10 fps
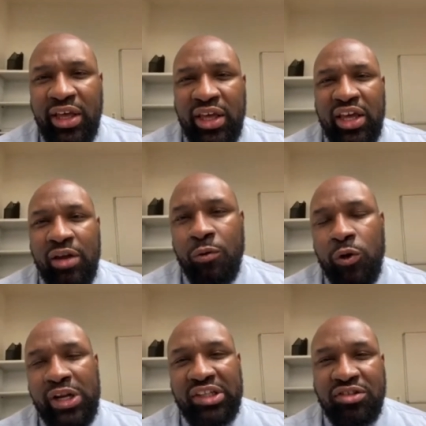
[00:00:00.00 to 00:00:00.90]
here on
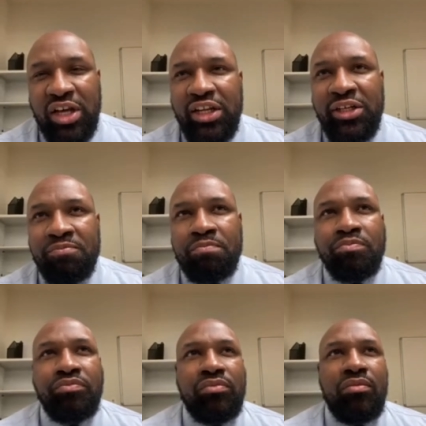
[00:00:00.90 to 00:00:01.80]
Knicks Daily,
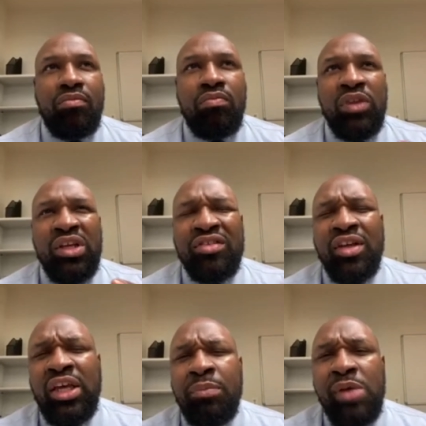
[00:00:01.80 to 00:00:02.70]
is to
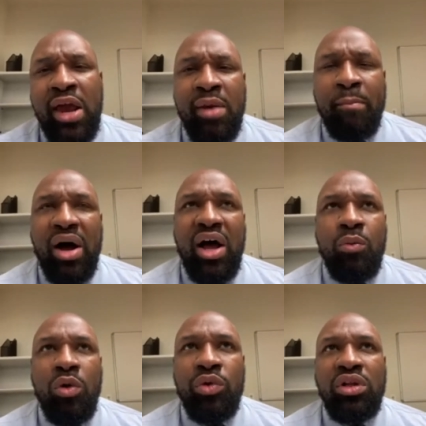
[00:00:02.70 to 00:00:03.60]
keep that in mind
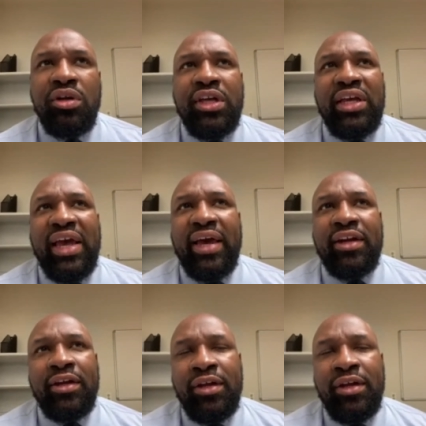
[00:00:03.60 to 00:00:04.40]
when we're looking at